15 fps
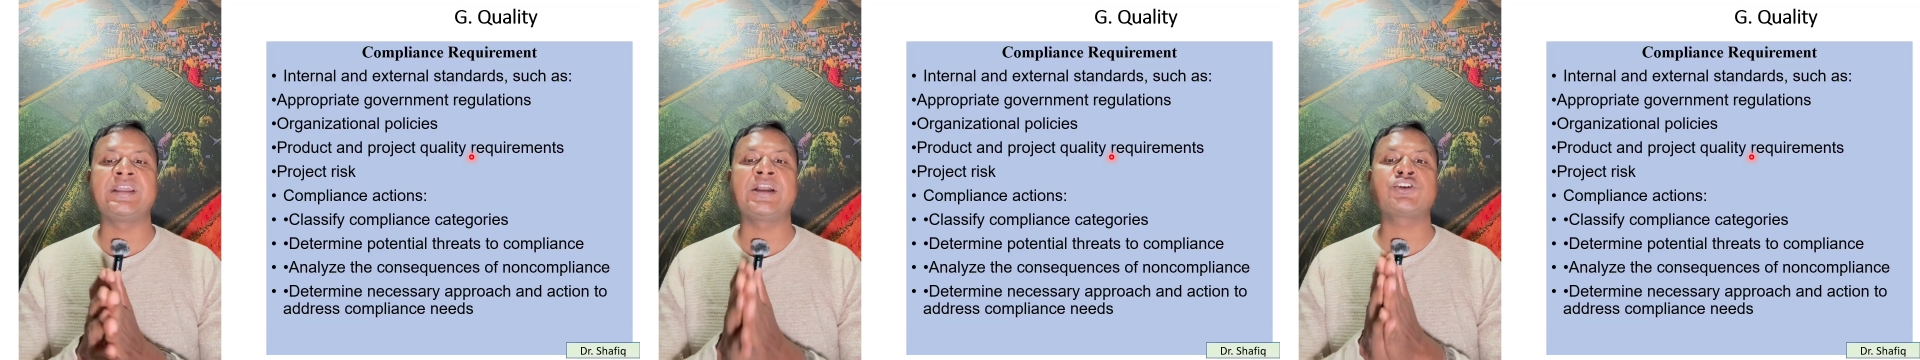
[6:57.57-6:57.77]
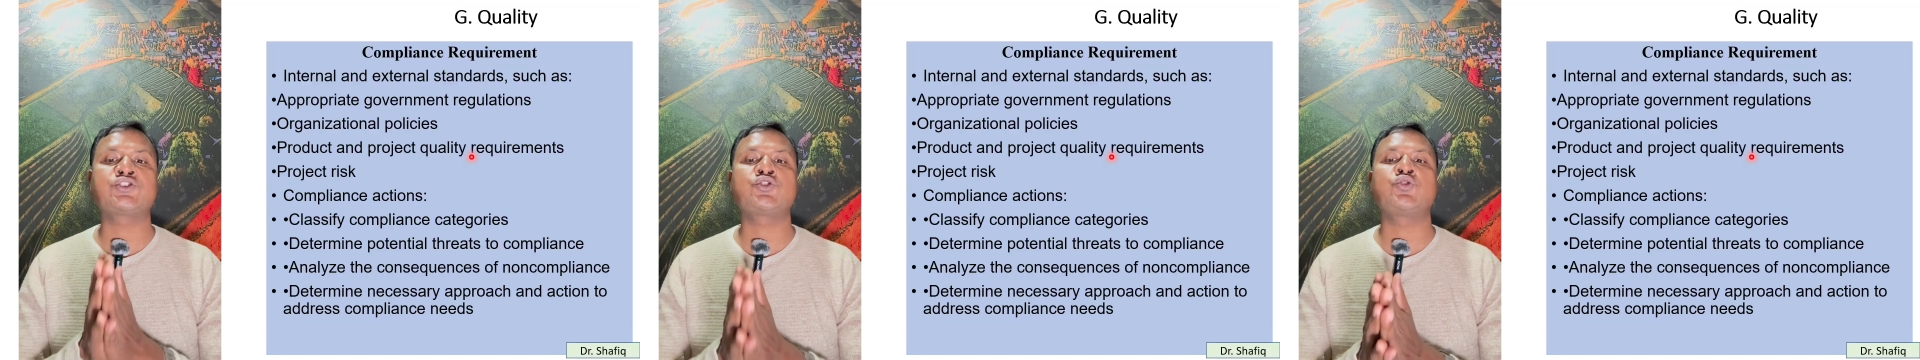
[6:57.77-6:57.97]

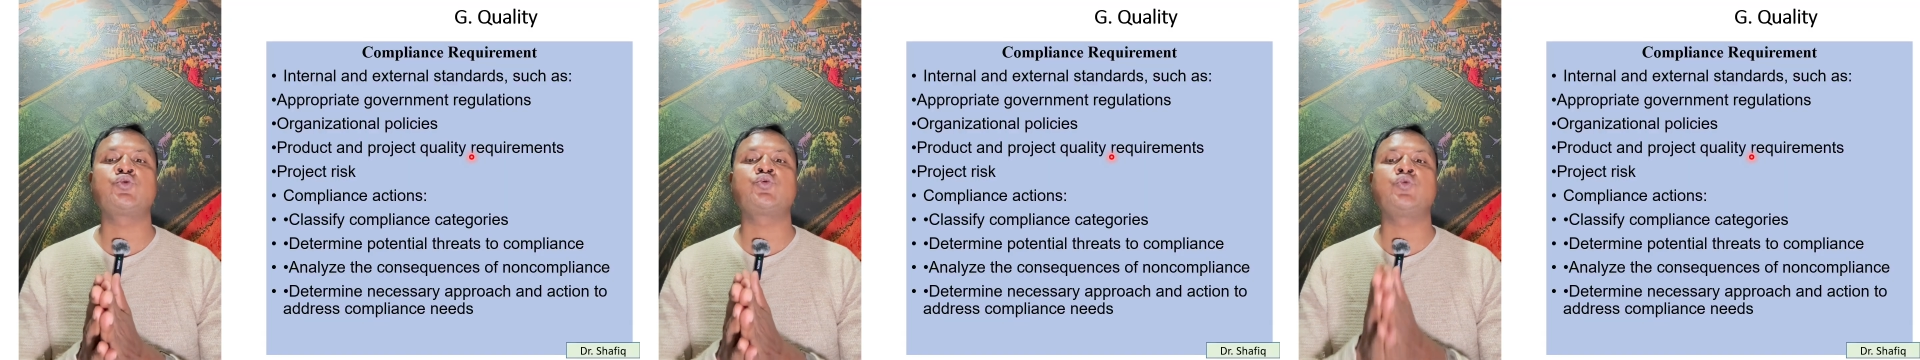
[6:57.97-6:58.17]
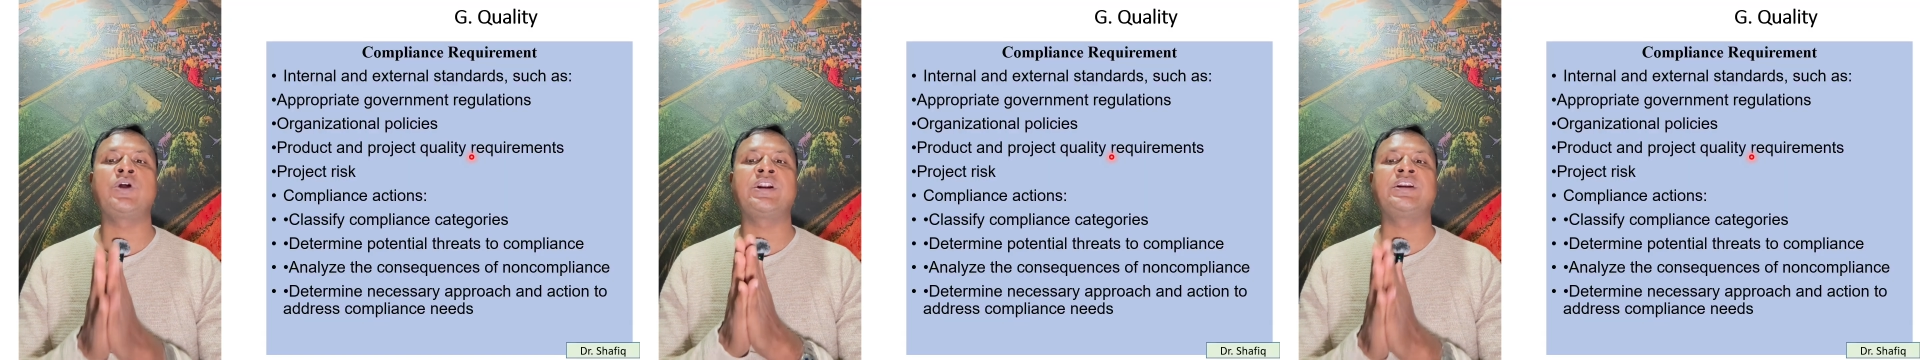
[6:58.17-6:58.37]
action
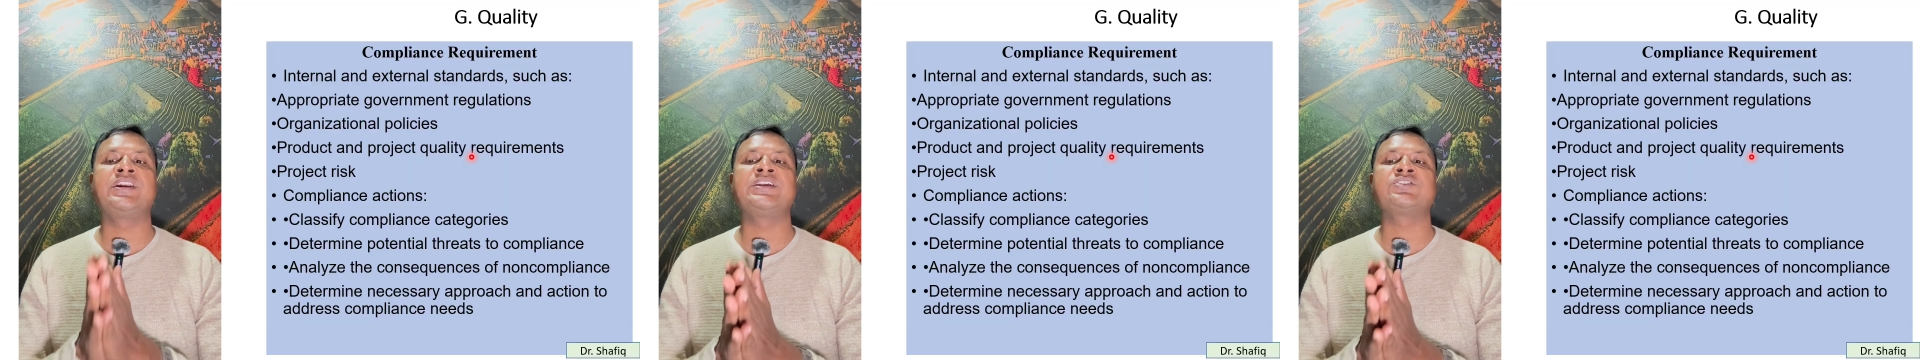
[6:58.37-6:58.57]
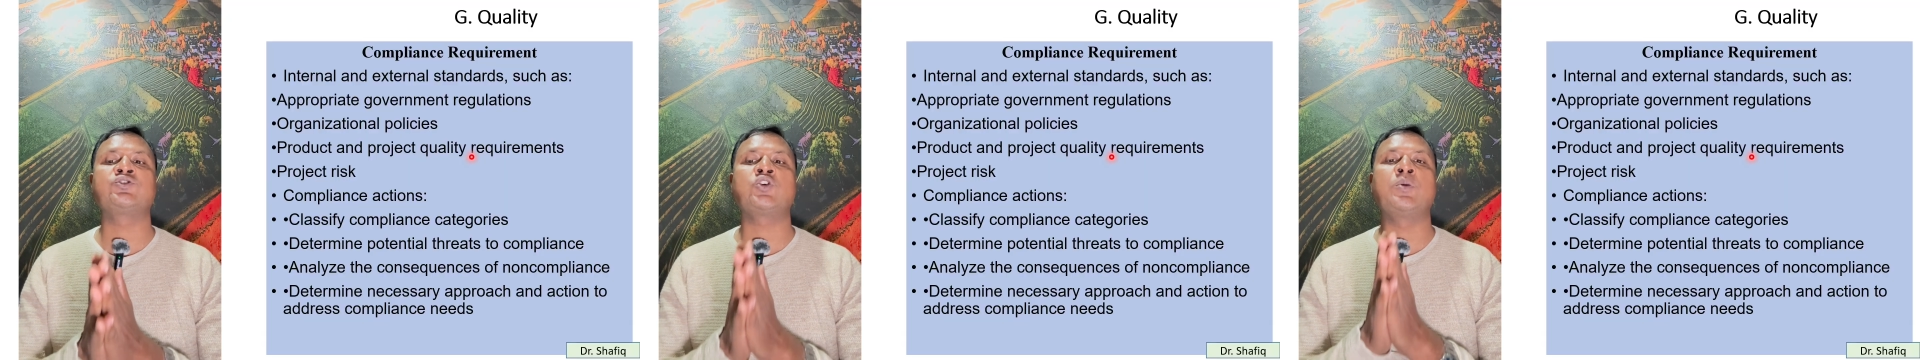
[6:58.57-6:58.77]
to
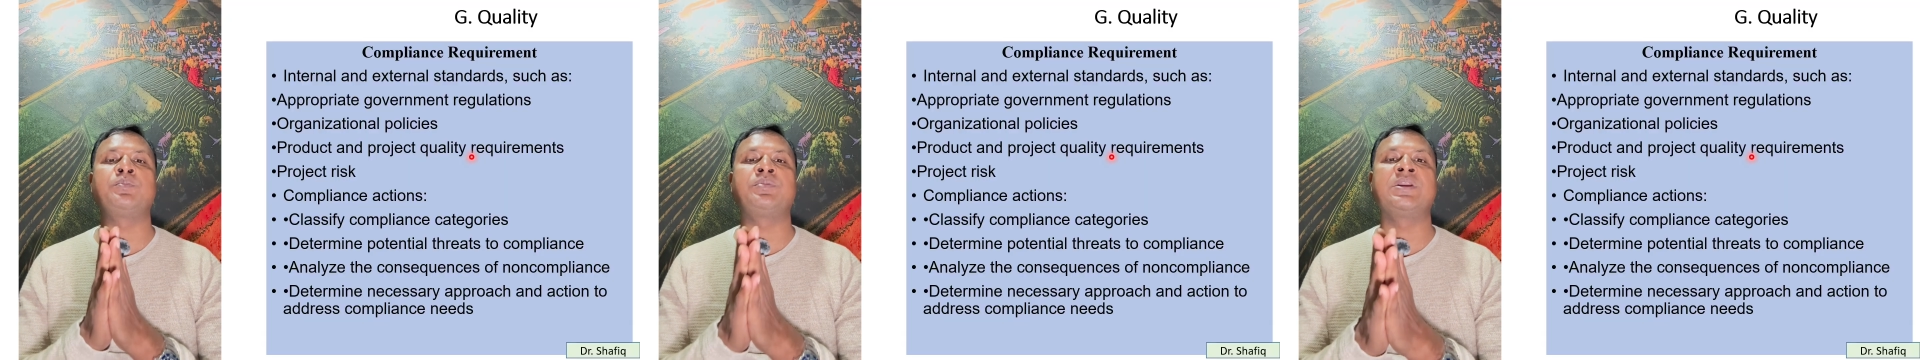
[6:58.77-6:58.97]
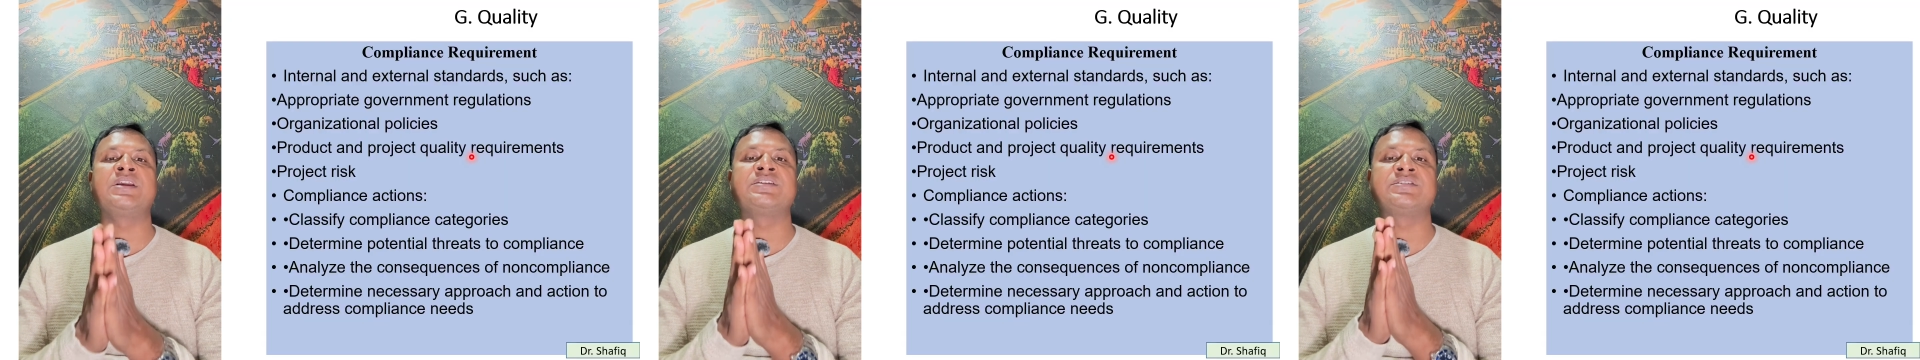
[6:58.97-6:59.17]
address
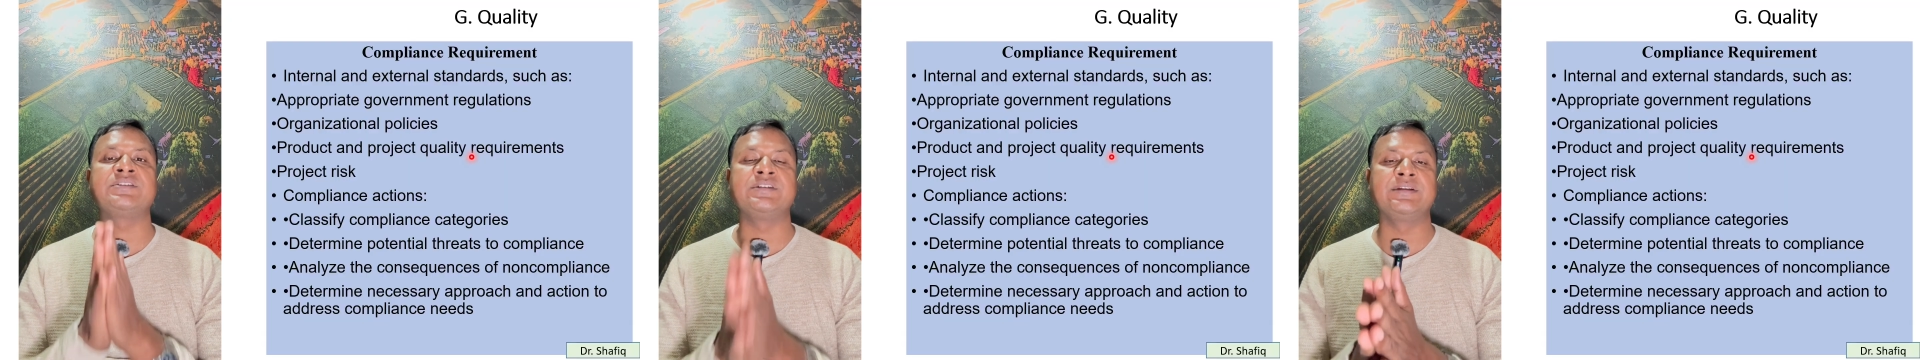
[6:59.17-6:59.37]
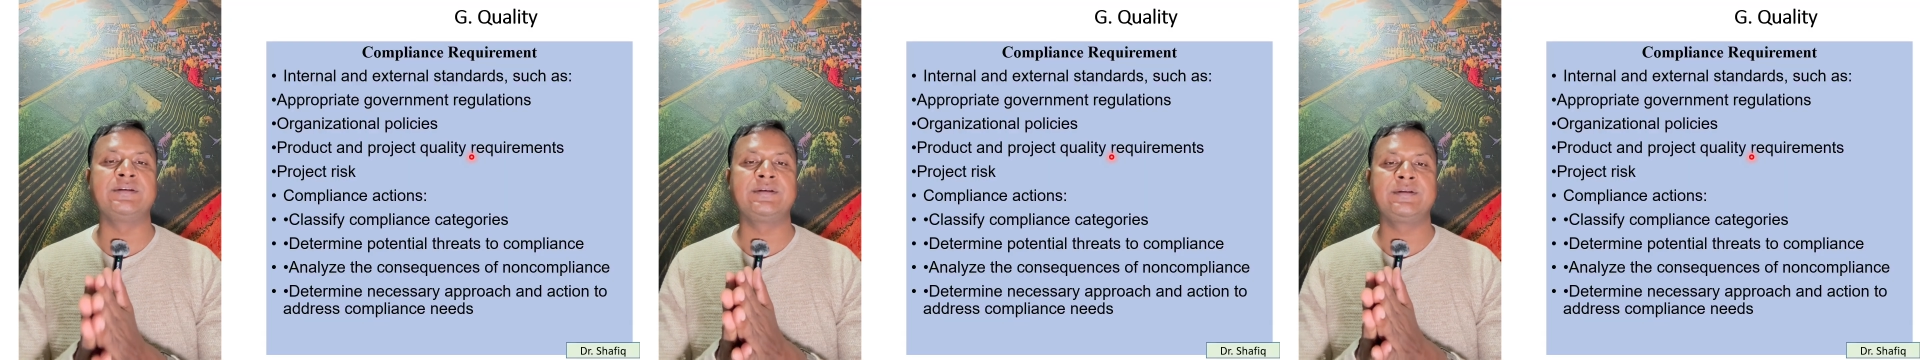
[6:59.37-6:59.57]
compliance
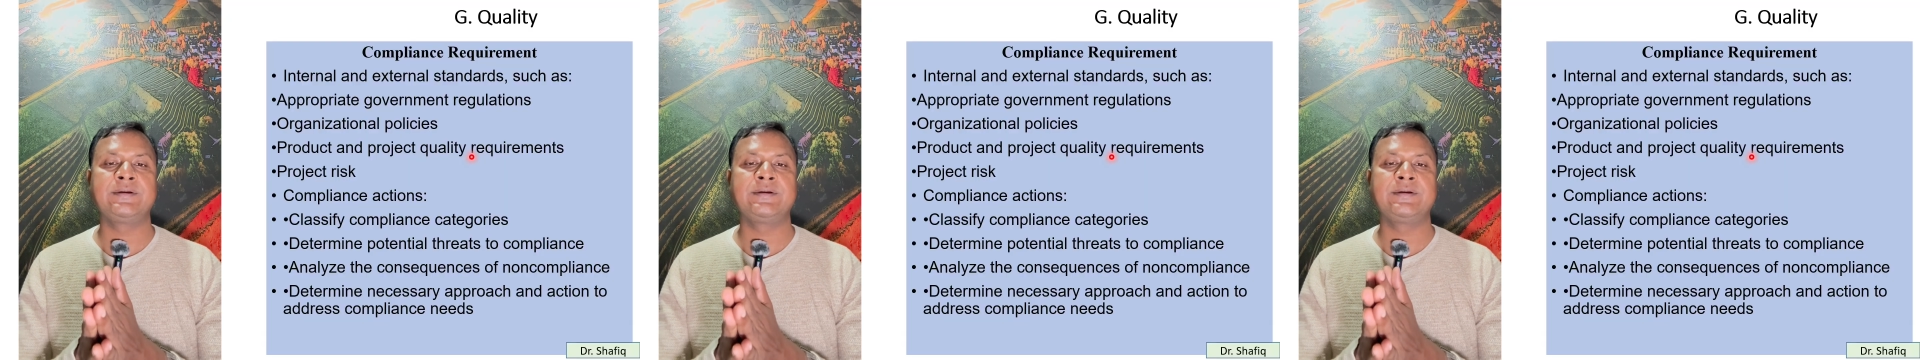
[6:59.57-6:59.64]
need.